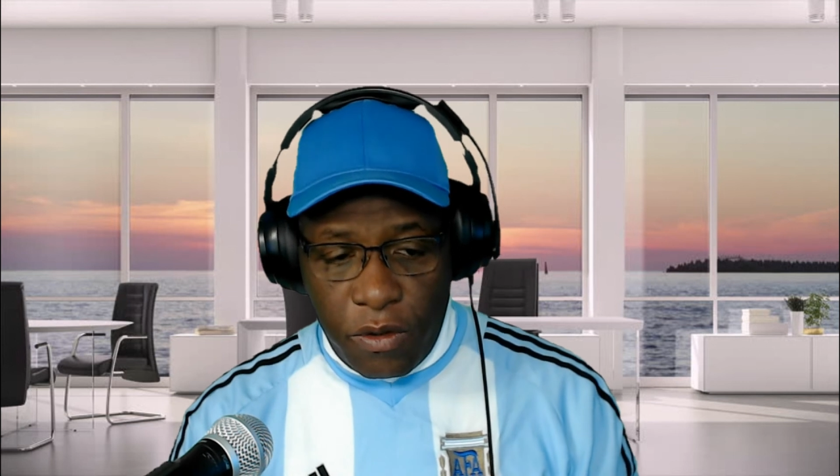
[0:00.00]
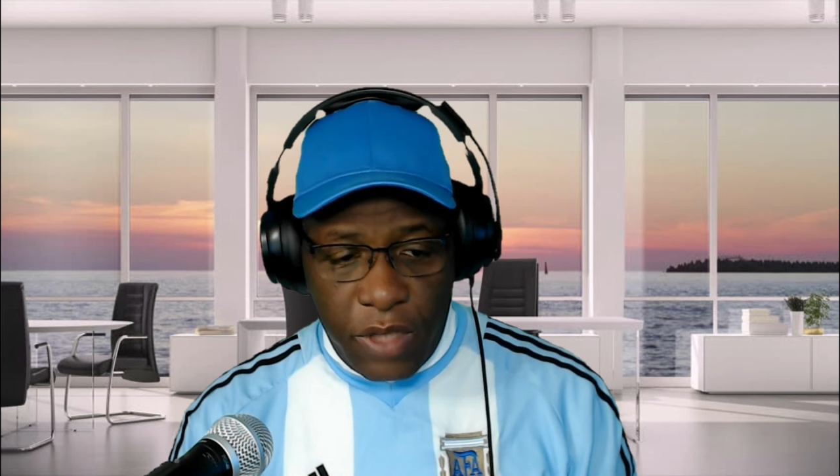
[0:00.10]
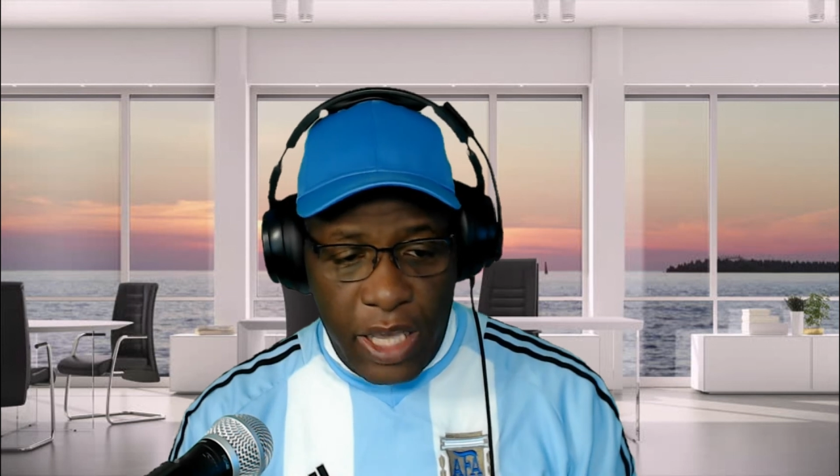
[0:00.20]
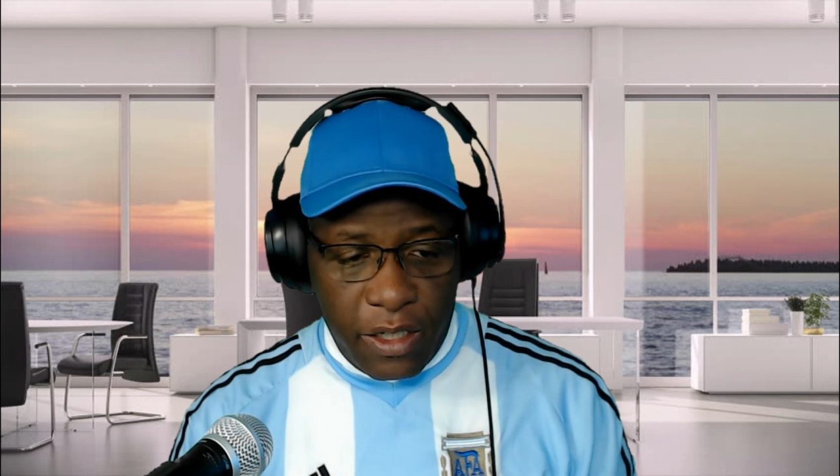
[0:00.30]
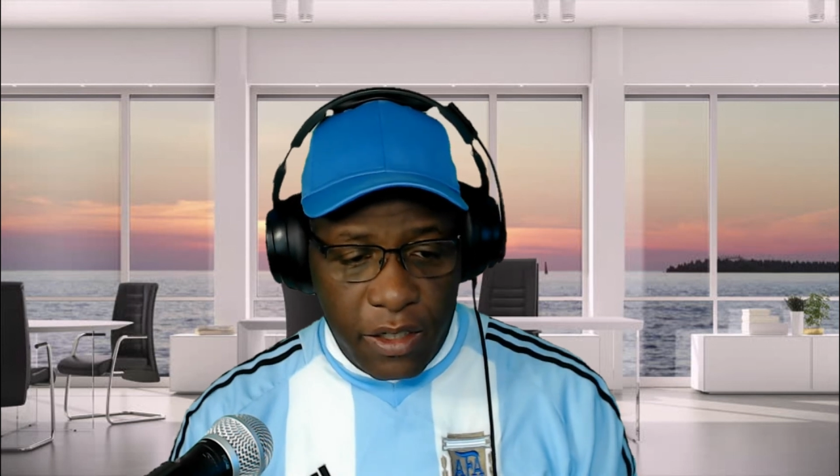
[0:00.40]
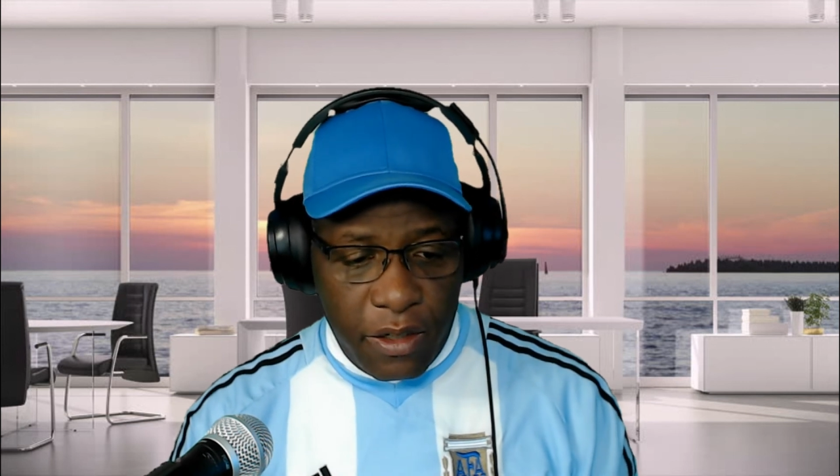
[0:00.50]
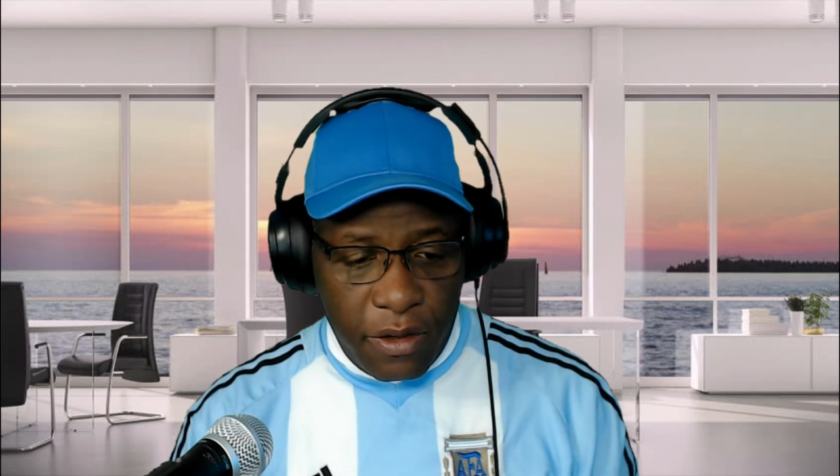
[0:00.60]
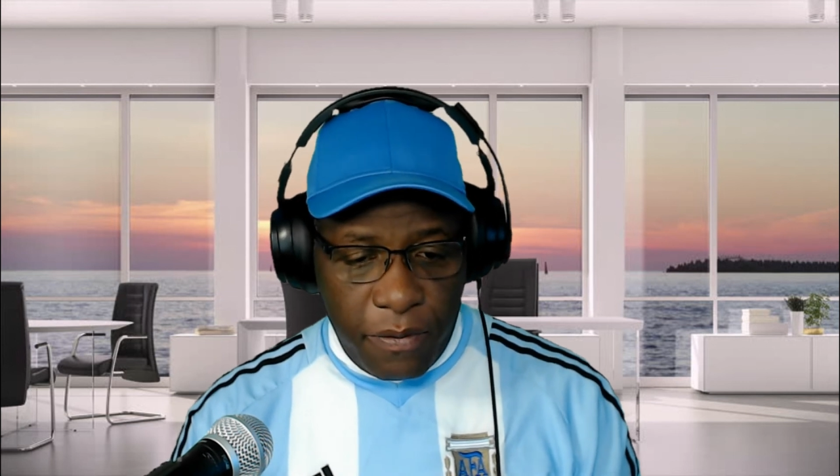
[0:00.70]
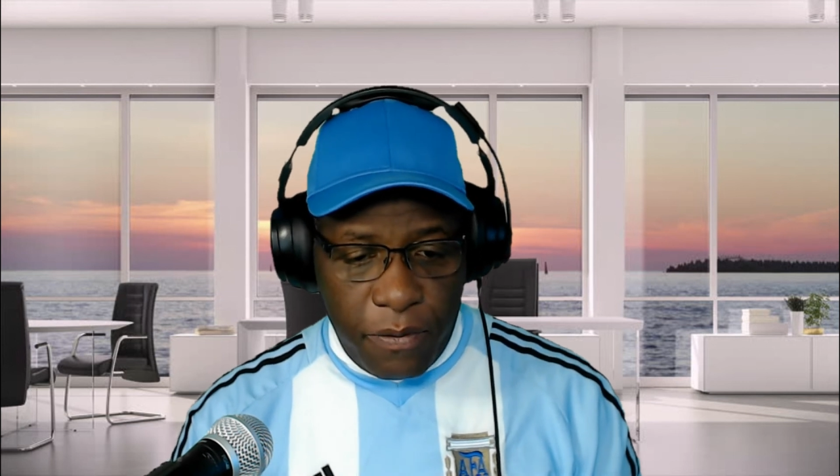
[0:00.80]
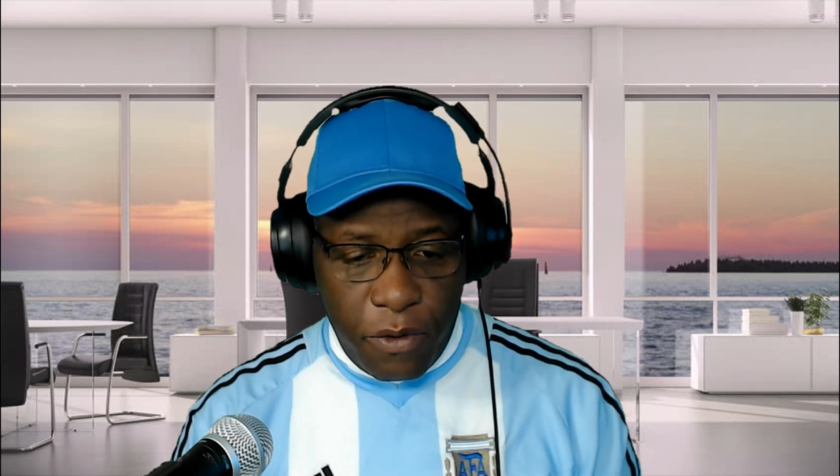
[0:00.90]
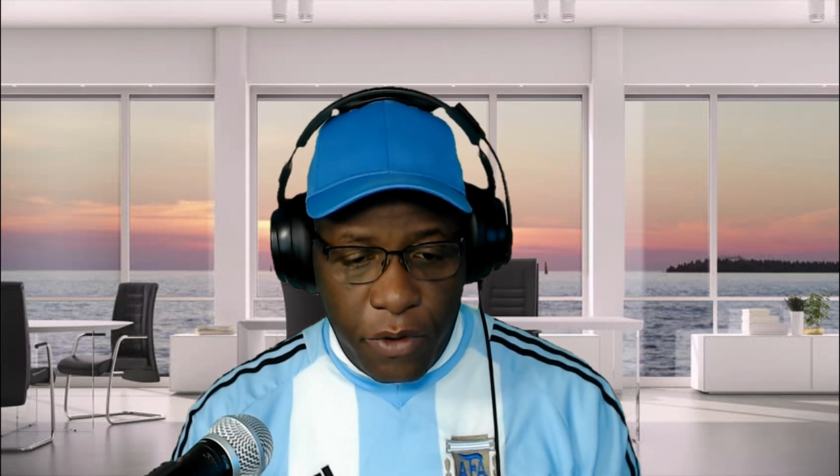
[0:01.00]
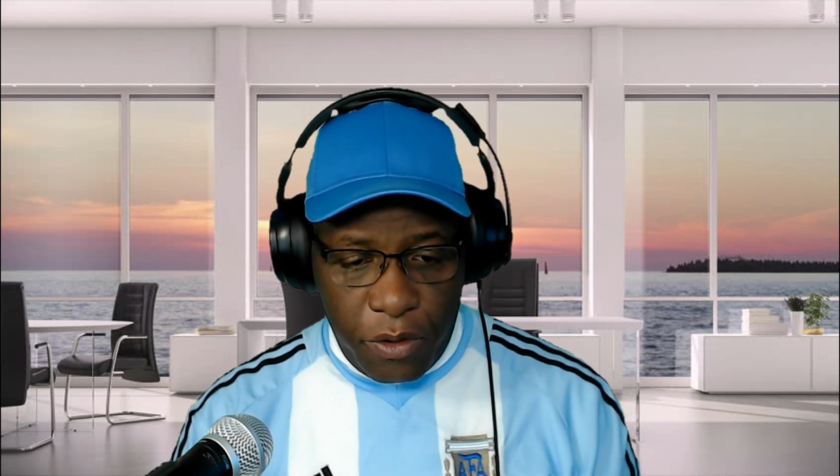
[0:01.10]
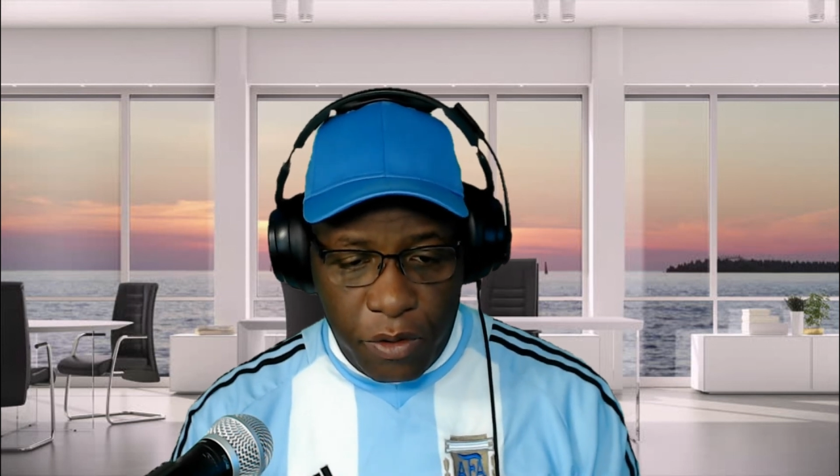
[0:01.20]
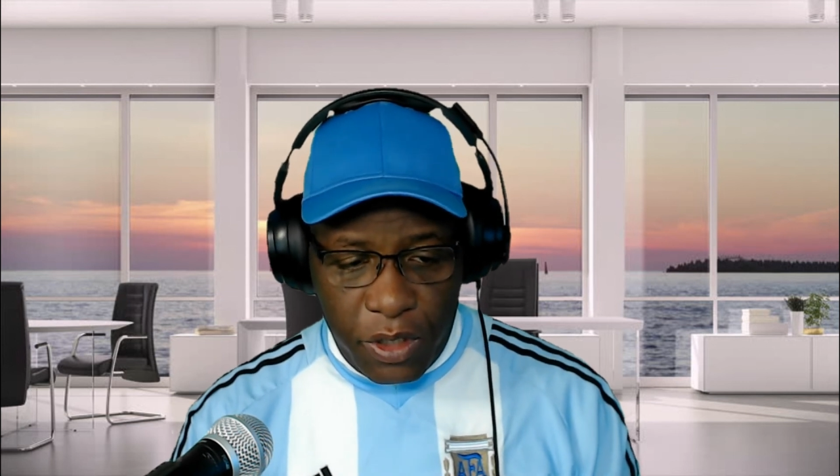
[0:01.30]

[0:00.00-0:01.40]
to do that for